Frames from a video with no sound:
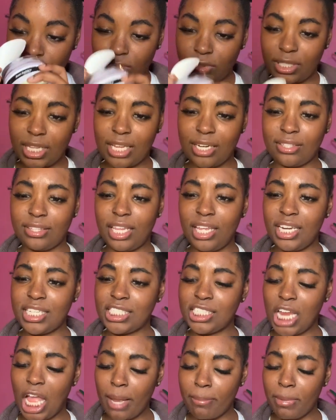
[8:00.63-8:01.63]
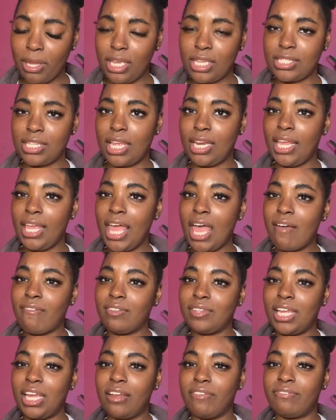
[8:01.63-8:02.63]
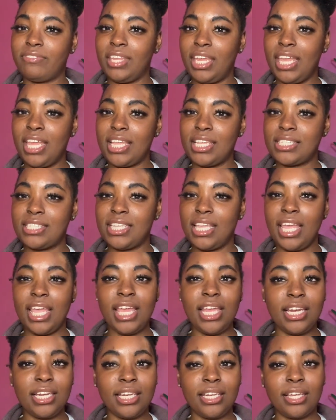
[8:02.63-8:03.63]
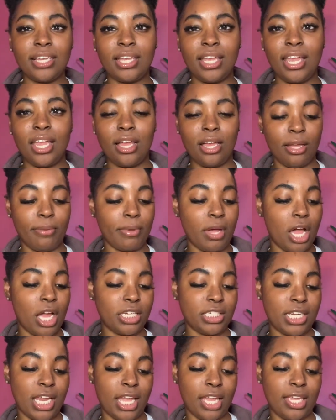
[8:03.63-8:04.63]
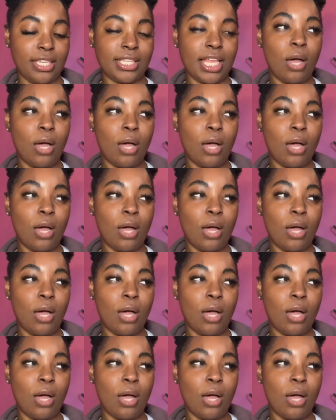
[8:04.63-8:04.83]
Now the thing that shocked me is that they have a lot of things in Aunt Jackie's.